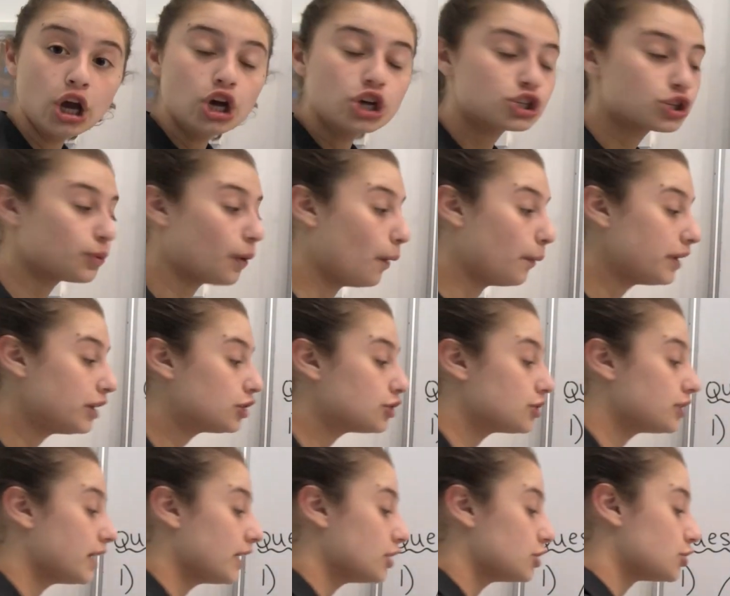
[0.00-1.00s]
So what we
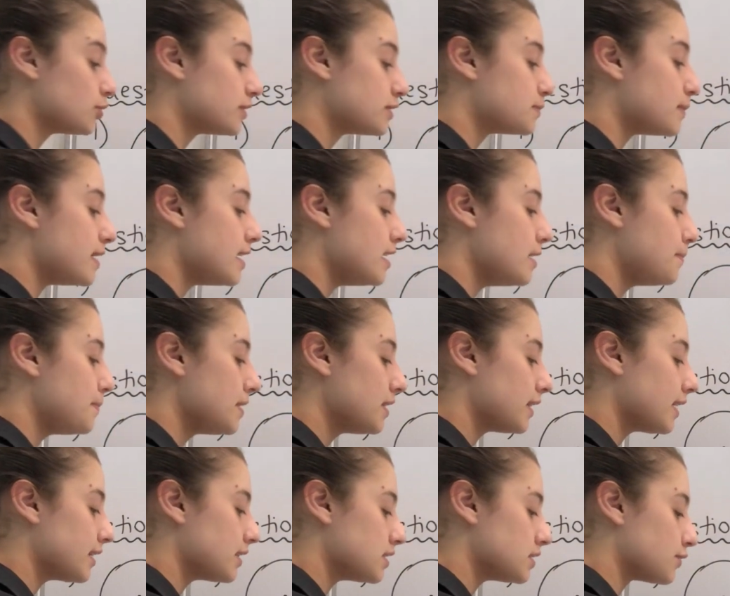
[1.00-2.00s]
need to do is
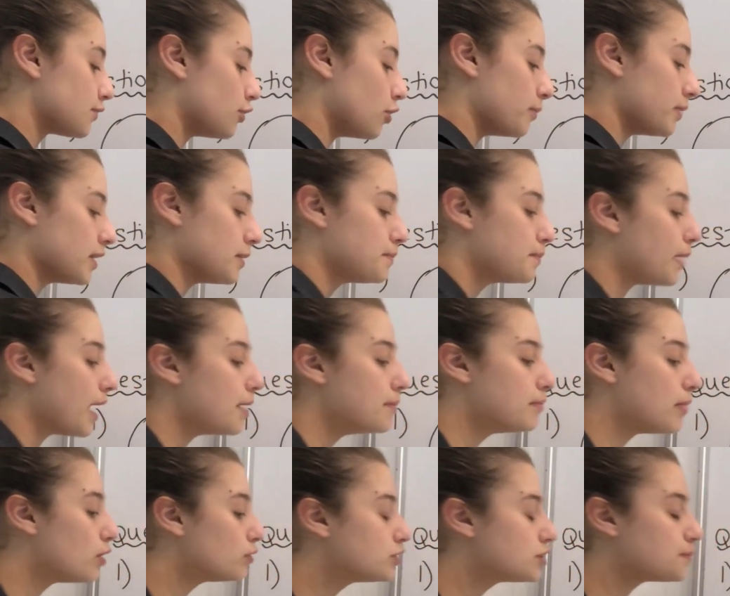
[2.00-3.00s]
manipulate this formula by
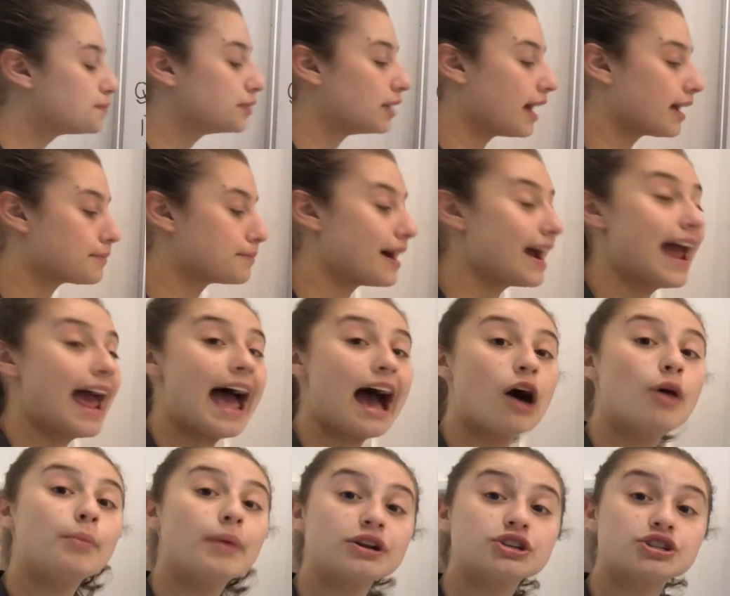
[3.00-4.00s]
multiplying by
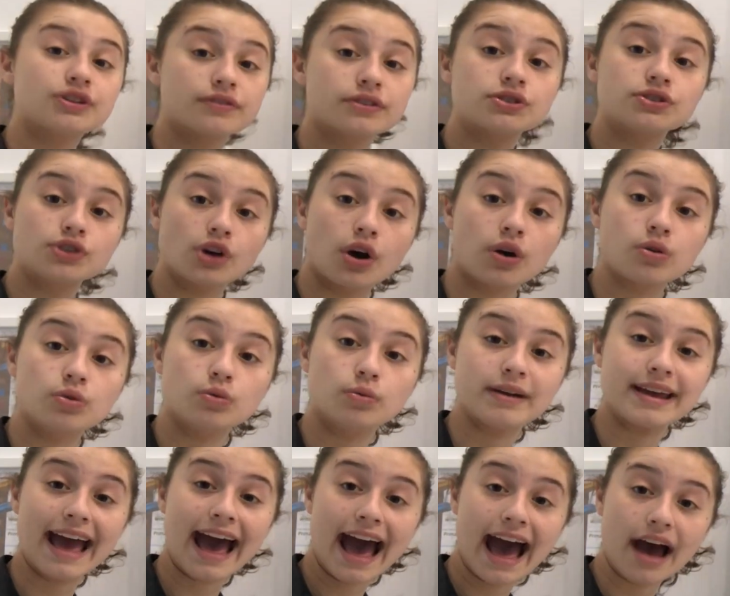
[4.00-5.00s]
how much of a circle
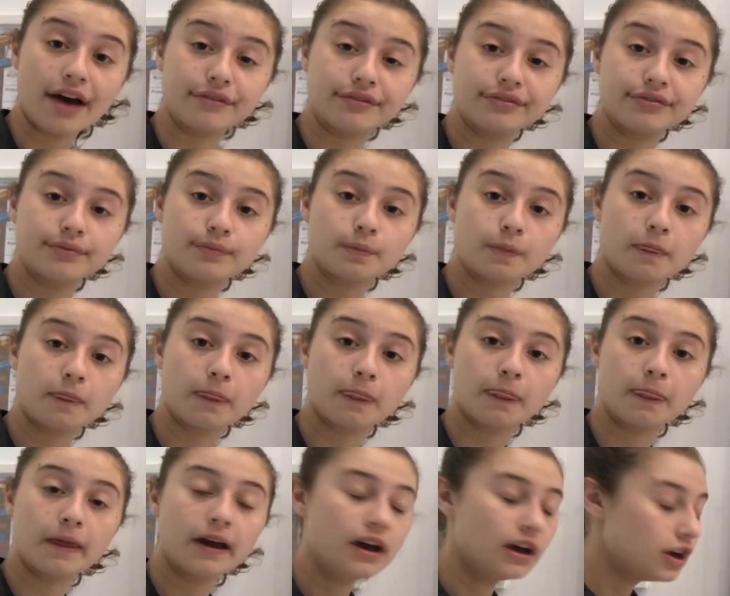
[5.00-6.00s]
we have.
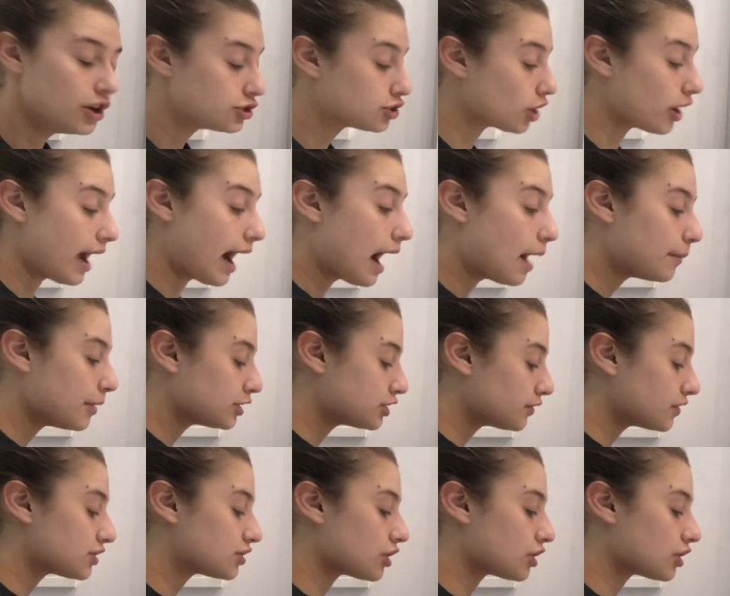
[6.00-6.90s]
So how much of a